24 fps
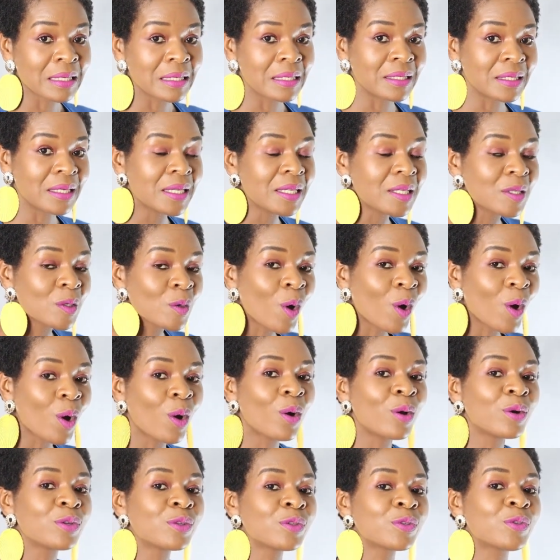This
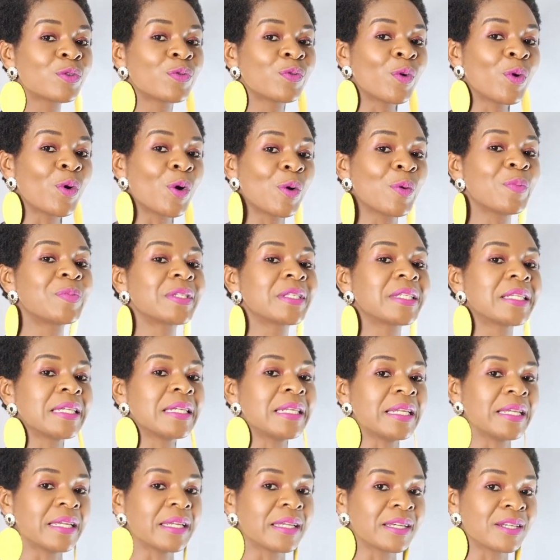calls for
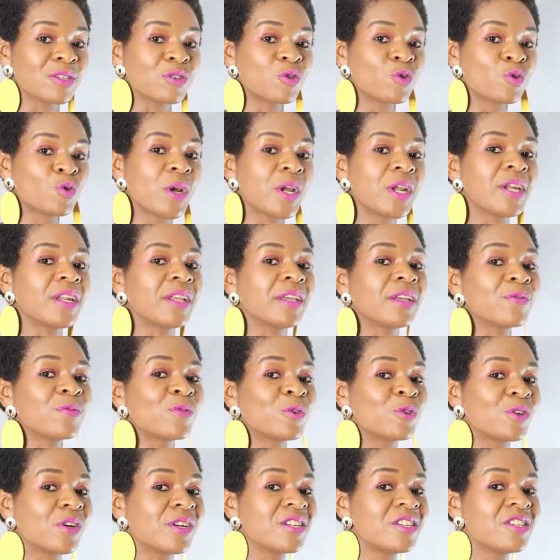upskilling and training
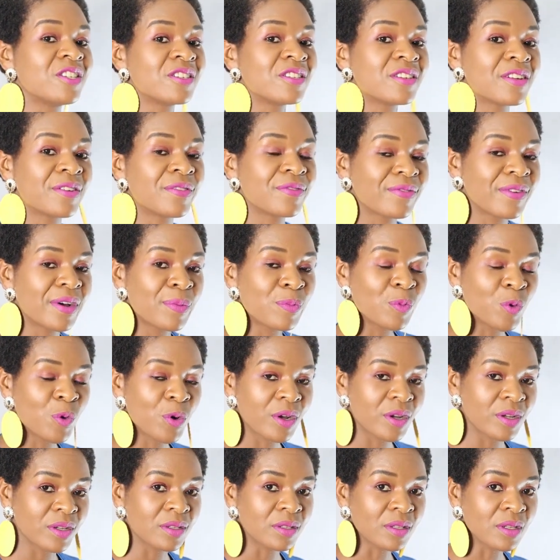for traditional farm
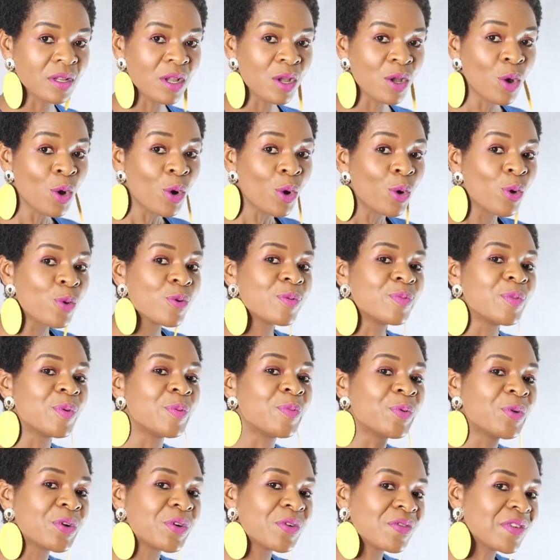workers who will be
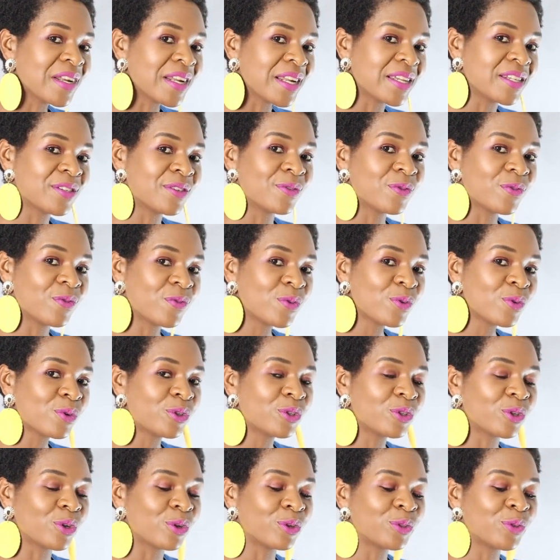privileged in
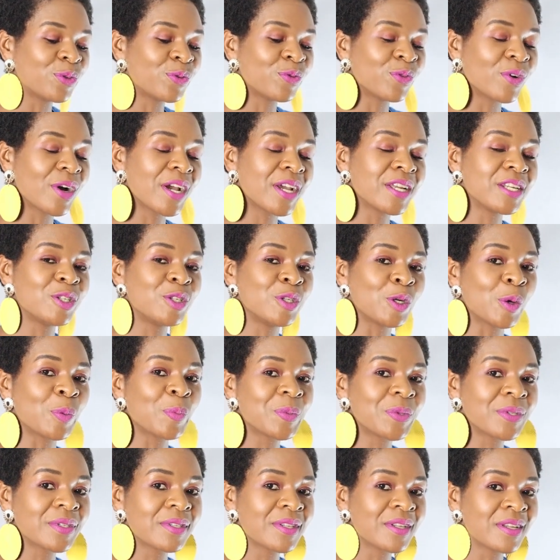future to find
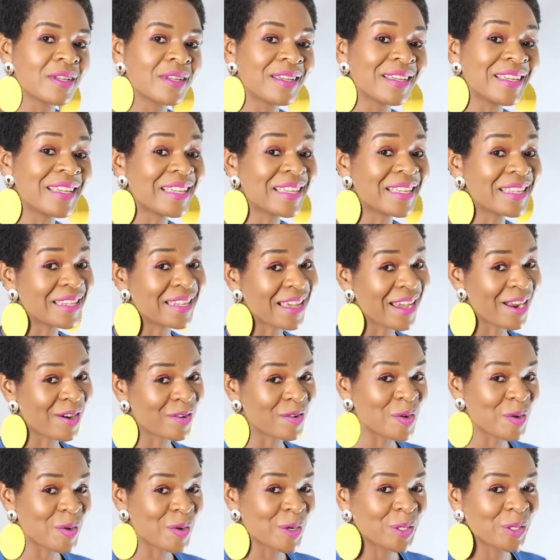jobs in the
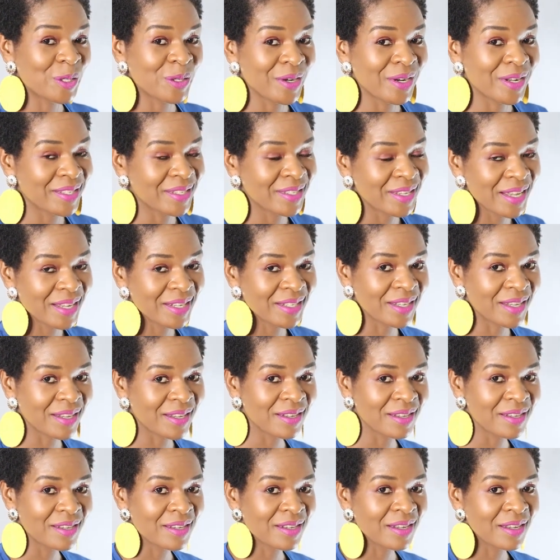agricultural sector.
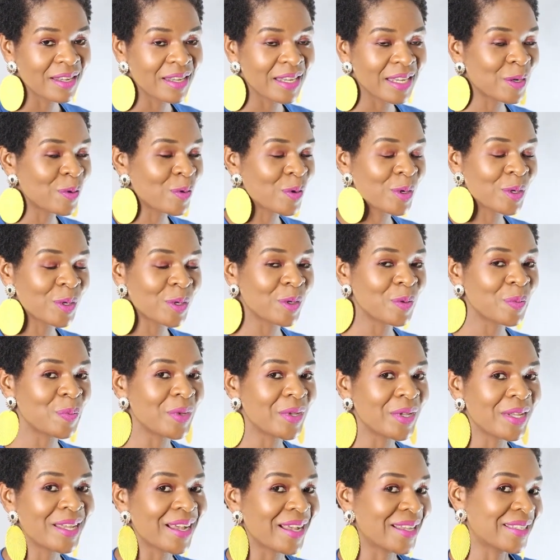It will not
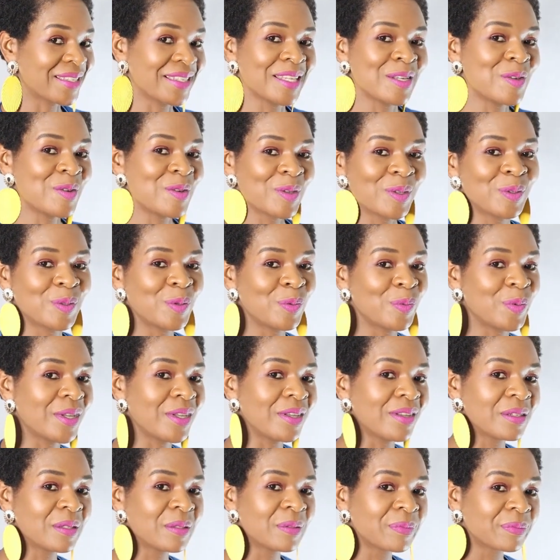be as it used to
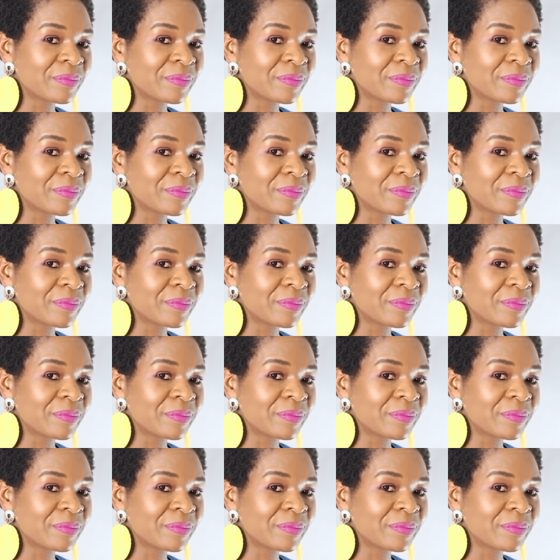be.